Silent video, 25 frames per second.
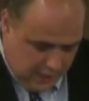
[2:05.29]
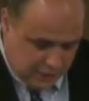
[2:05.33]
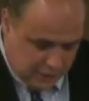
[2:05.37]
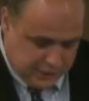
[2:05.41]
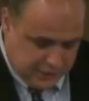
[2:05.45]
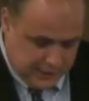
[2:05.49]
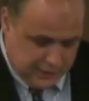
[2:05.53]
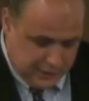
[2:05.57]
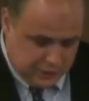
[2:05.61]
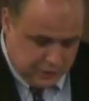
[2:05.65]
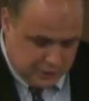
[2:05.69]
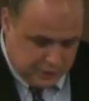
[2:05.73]
Our
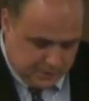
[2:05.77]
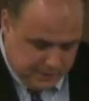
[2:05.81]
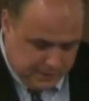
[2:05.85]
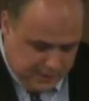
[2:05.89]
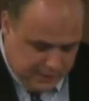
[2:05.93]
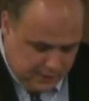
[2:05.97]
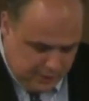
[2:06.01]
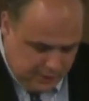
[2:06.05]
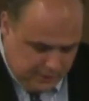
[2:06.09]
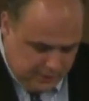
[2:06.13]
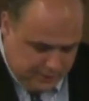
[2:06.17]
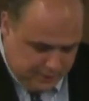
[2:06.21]
second
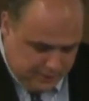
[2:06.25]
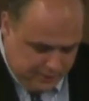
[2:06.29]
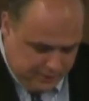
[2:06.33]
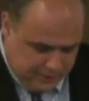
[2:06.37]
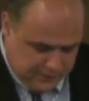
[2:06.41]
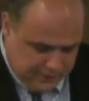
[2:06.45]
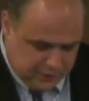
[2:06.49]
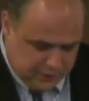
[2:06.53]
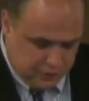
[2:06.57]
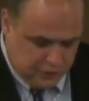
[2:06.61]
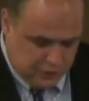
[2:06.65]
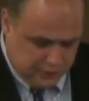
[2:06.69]
speaker,
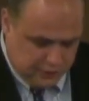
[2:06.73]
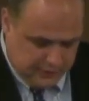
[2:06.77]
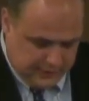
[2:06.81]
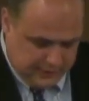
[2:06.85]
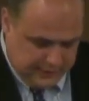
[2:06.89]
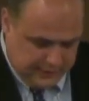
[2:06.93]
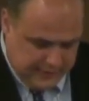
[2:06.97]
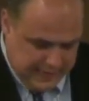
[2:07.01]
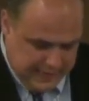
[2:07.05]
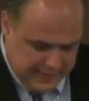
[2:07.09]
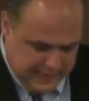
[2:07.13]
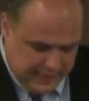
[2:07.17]
Professor
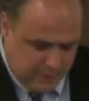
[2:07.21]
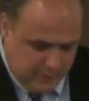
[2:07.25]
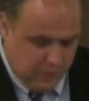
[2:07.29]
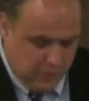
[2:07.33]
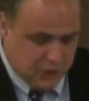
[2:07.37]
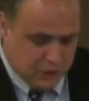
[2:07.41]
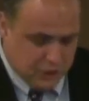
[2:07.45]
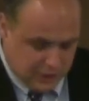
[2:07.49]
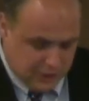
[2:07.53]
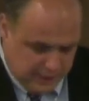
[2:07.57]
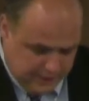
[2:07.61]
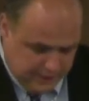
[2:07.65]
Diana
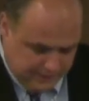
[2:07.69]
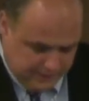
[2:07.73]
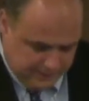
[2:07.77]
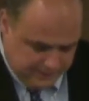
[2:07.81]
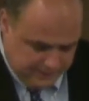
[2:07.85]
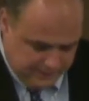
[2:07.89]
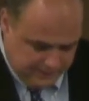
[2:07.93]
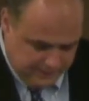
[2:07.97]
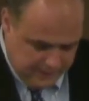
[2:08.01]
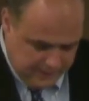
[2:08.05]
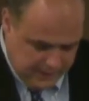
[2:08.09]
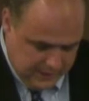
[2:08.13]
Wechsler,
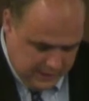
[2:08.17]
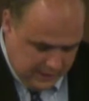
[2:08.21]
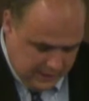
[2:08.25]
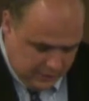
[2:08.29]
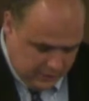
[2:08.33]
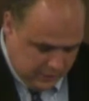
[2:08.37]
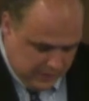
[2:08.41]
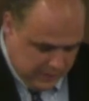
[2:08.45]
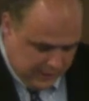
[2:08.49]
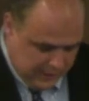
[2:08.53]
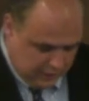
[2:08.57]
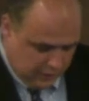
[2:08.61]

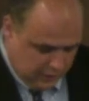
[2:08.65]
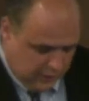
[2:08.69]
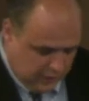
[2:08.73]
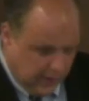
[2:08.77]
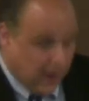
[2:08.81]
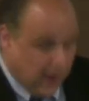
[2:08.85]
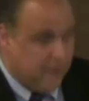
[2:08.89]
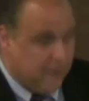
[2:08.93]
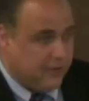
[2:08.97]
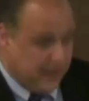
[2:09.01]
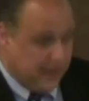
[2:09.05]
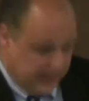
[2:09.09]
Director
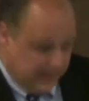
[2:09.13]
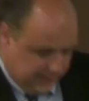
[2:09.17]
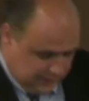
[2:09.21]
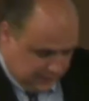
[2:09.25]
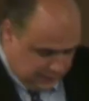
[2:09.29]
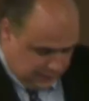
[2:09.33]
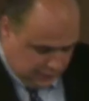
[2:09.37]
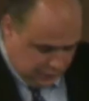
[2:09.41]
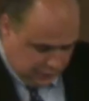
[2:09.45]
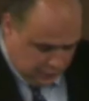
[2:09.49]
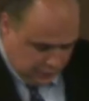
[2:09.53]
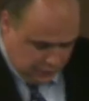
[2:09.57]
of the
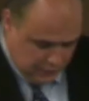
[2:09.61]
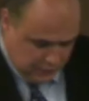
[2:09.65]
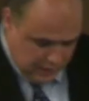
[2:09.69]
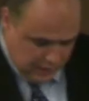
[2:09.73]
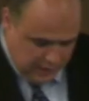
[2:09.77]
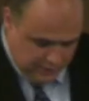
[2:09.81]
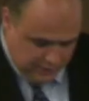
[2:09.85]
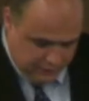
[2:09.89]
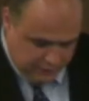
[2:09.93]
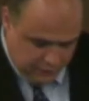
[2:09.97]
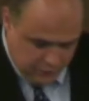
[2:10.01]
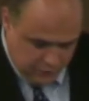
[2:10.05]
Institute
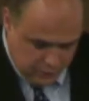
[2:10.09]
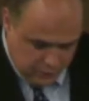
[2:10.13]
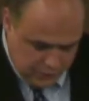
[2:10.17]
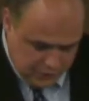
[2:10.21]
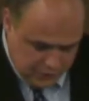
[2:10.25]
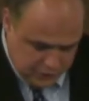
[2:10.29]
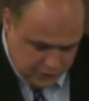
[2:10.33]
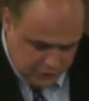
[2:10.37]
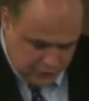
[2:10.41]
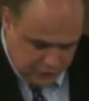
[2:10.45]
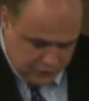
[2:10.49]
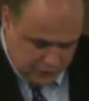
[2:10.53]
for
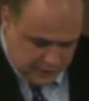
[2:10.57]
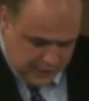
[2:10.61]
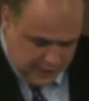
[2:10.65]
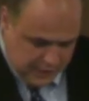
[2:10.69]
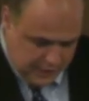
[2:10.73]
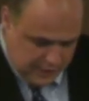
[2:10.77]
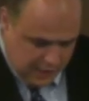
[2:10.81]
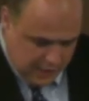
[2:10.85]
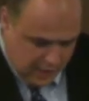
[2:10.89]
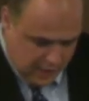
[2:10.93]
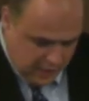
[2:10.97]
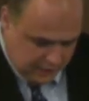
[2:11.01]
Research
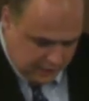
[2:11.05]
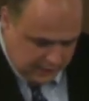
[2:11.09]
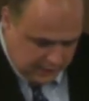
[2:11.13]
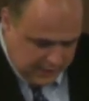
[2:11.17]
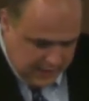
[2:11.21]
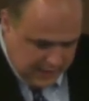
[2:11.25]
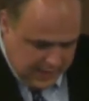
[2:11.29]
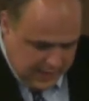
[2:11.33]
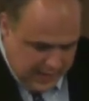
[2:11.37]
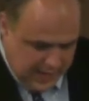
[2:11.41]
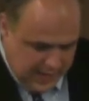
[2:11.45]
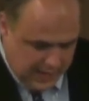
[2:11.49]
and
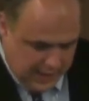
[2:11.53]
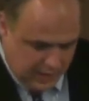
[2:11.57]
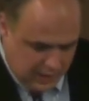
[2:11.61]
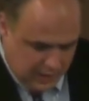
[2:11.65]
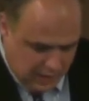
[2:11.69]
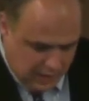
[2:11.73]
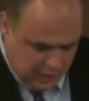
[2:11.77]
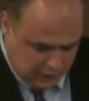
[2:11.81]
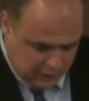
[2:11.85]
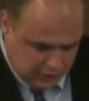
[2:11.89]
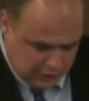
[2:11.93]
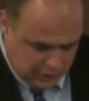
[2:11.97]
Art
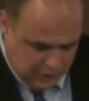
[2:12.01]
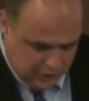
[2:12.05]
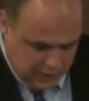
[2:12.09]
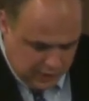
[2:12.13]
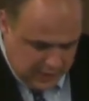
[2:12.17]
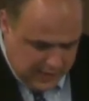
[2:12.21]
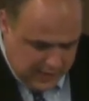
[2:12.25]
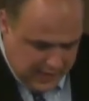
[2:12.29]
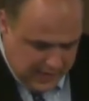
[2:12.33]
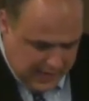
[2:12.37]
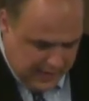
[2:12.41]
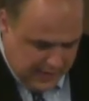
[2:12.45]
and
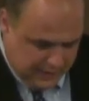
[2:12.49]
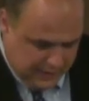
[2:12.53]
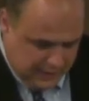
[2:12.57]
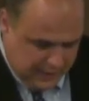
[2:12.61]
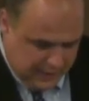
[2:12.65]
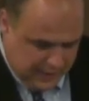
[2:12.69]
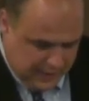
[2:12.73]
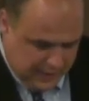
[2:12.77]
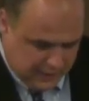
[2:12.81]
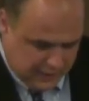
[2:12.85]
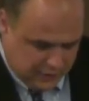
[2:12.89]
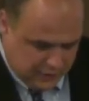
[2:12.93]
Culture at
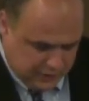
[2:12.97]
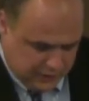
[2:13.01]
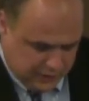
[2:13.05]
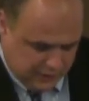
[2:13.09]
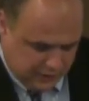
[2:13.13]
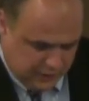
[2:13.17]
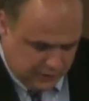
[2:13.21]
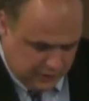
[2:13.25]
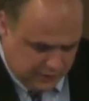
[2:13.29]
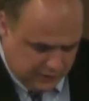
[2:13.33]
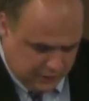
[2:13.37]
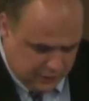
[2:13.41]
the
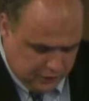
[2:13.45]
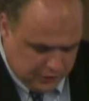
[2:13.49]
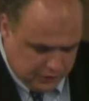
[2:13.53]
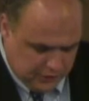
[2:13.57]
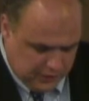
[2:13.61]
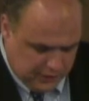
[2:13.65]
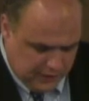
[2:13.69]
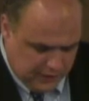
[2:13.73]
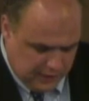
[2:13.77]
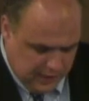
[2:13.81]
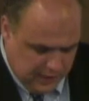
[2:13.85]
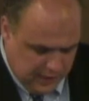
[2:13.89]
National
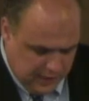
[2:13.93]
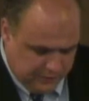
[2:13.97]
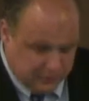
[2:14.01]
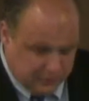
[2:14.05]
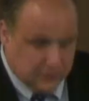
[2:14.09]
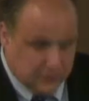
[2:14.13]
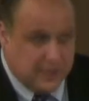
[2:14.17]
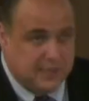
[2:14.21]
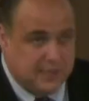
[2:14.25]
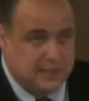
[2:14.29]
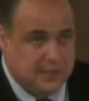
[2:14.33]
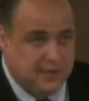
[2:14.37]
University
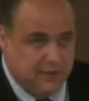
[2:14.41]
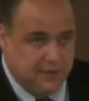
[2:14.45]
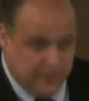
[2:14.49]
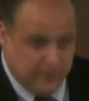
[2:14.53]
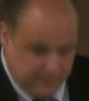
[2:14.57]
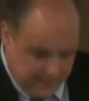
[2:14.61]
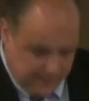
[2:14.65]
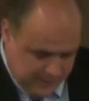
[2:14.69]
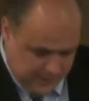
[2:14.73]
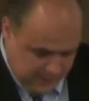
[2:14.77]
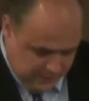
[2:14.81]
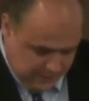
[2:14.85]
of Tres de
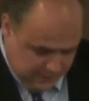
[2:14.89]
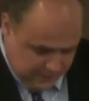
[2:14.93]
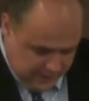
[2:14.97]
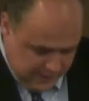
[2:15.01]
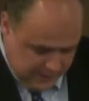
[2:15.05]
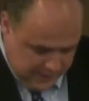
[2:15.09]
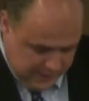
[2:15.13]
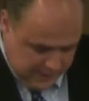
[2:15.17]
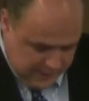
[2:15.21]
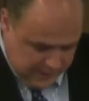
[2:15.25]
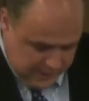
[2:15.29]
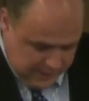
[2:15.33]
Febrero
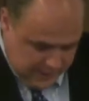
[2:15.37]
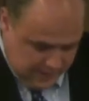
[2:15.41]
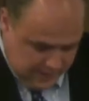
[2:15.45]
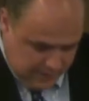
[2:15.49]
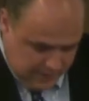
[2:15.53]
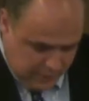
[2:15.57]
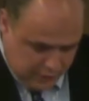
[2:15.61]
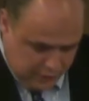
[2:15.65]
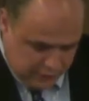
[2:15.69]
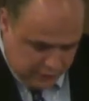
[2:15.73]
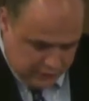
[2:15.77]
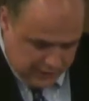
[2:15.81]

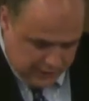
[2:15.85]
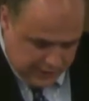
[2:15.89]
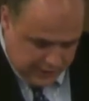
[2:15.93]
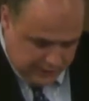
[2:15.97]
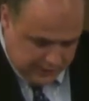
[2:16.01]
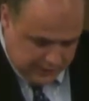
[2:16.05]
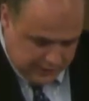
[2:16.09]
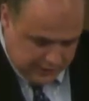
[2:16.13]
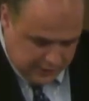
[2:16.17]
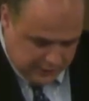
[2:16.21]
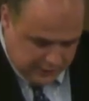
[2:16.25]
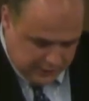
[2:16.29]
in Buenos
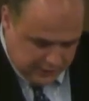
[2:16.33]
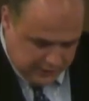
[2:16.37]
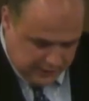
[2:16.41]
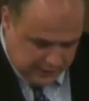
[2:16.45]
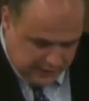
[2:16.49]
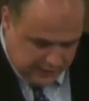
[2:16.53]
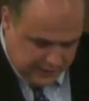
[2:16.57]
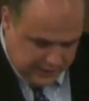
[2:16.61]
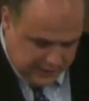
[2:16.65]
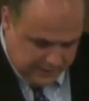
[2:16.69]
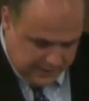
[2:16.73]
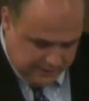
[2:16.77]
Aires,
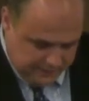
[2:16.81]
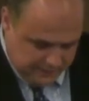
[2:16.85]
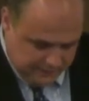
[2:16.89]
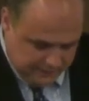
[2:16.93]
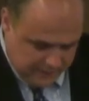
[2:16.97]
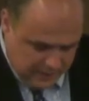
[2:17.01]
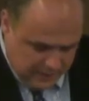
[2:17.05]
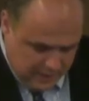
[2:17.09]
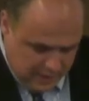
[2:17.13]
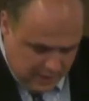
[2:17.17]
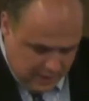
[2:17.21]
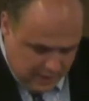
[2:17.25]
Argentina,
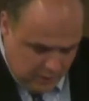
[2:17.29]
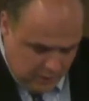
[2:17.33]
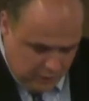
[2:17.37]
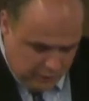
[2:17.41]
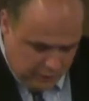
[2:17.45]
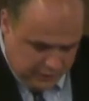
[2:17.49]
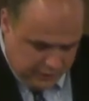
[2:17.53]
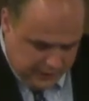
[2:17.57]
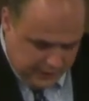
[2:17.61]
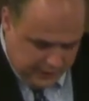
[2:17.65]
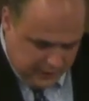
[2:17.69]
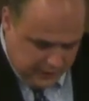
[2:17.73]

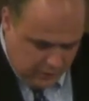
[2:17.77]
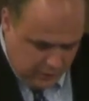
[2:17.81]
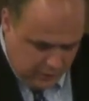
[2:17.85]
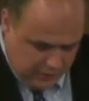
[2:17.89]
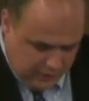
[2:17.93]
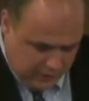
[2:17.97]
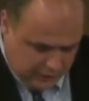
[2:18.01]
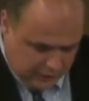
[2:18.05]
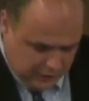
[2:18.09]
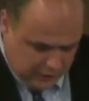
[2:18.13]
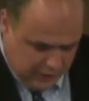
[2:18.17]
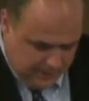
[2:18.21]
will deal
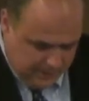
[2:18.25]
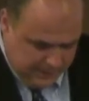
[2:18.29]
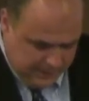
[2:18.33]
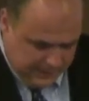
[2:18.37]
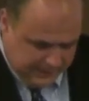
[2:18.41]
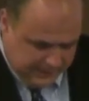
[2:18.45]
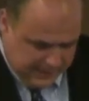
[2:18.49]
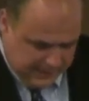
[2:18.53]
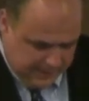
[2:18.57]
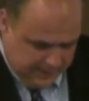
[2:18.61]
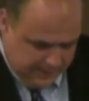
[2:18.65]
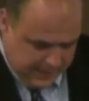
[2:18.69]
with a
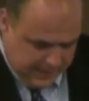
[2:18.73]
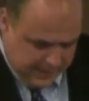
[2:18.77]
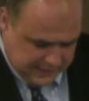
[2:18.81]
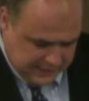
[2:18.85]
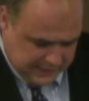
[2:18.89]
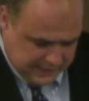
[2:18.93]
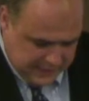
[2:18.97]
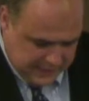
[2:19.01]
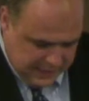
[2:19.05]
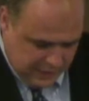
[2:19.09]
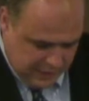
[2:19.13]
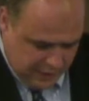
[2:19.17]
topic that may
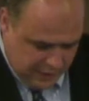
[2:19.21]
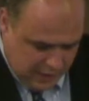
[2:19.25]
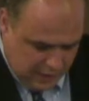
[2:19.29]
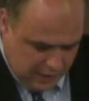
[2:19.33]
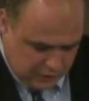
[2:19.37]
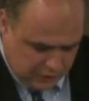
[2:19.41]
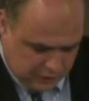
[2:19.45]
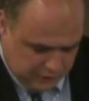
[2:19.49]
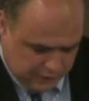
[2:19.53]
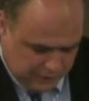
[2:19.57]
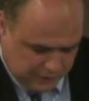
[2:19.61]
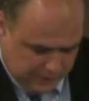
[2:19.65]
sound
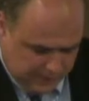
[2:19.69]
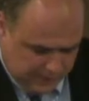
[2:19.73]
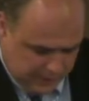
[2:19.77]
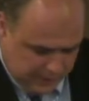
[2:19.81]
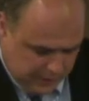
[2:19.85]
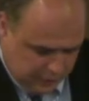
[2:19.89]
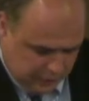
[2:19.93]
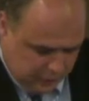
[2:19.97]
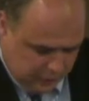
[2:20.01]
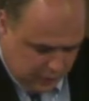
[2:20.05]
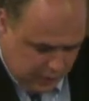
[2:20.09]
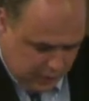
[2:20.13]
also
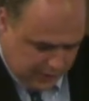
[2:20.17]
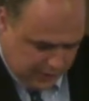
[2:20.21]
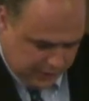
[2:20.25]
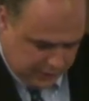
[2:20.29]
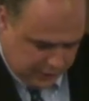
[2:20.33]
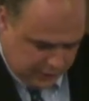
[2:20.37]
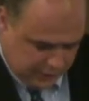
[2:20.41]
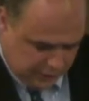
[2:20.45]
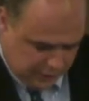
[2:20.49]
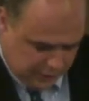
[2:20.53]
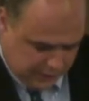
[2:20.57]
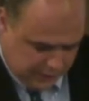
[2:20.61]
familiar to our
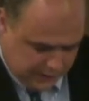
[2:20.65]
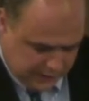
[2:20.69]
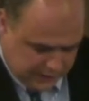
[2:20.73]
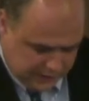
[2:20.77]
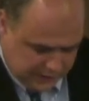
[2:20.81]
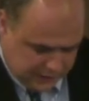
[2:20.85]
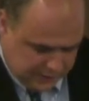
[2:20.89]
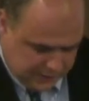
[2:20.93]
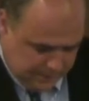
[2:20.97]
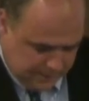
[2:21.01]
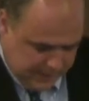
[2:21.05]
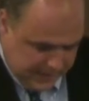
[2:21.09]

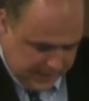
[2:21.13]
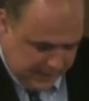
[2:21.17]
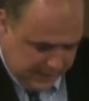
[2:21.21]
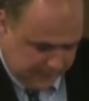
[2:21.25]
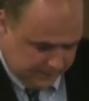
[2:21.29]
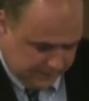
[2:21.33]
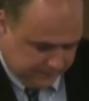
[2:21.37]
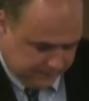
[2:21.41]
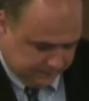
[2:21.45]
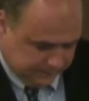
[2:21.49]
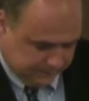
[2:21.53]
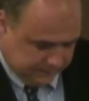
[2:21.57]
historians in
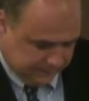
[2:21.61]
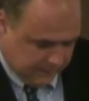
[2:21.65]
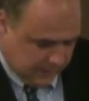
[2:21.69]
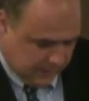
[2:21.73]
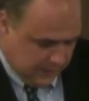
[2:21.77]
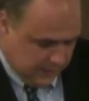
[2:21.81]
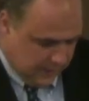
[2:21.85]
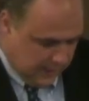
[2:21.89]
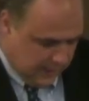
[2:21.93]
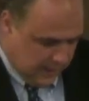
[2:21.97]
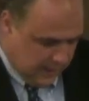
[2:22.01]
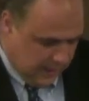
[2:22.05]
Spain
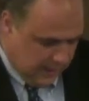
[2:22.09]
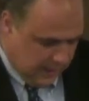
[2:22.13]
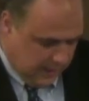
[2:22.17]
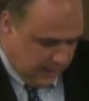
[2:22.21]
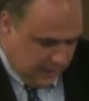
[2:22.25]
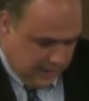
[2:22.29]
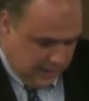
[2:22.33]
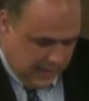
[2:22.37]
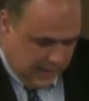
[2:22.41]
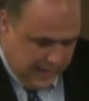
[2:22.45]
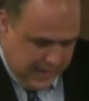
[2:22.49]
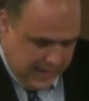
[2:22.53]

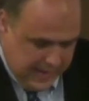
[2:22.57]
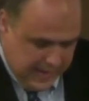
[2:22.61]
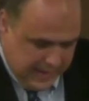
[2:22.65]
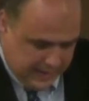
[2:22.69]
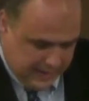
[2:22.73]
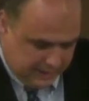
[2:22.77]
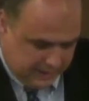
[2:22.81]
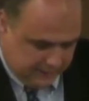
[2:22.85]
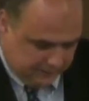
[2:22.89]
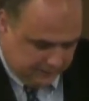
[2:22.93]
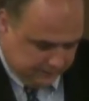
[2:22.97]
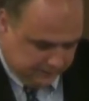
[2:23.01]

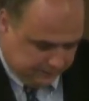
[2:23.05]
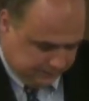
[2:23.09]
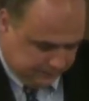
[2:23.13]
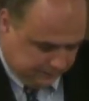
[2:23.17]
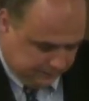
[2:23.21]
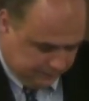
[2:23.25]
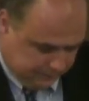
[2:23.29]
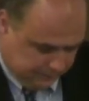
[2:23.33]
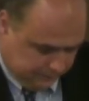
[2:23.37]
and